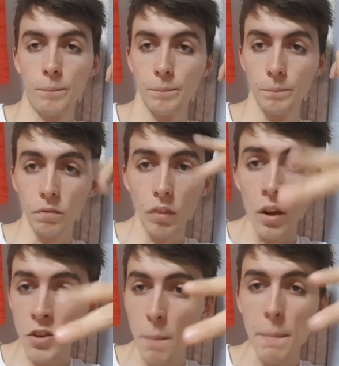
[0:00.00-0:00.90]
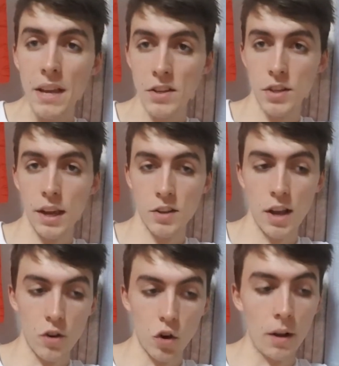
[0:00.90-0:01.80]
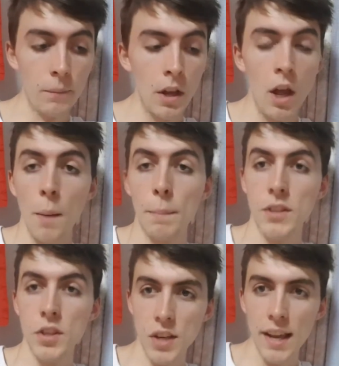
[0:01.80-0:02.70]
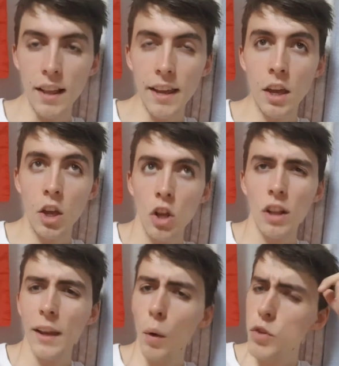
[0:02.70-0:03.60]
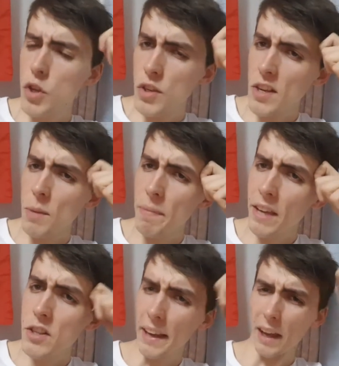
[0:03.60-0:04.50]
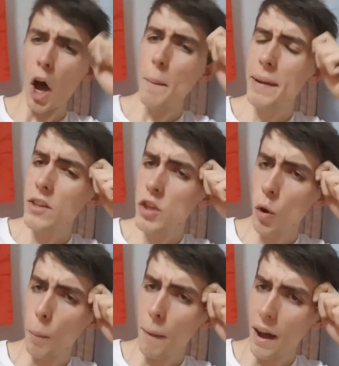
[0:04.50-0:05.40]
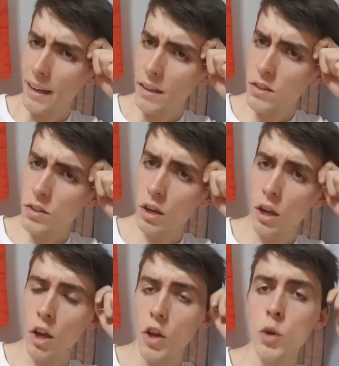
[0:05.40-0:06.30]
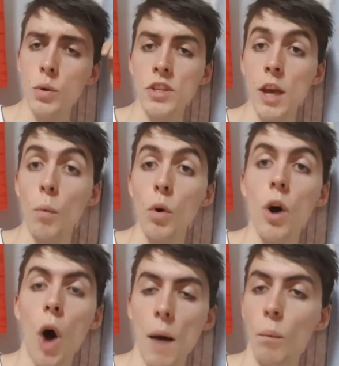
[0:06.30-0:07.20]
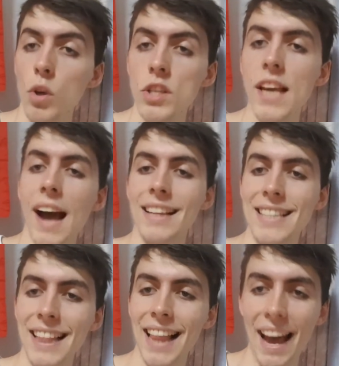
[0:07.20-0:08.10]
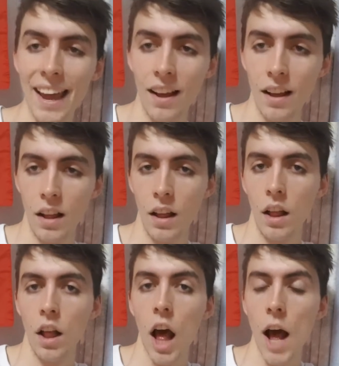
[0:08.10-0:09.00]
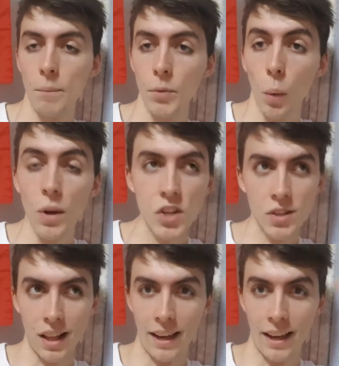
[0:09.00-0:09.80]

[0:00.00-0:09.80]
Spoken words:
But to say like to say something is like coming to your mind, you would say wo xiang qi lai, which is like previous, which is basically like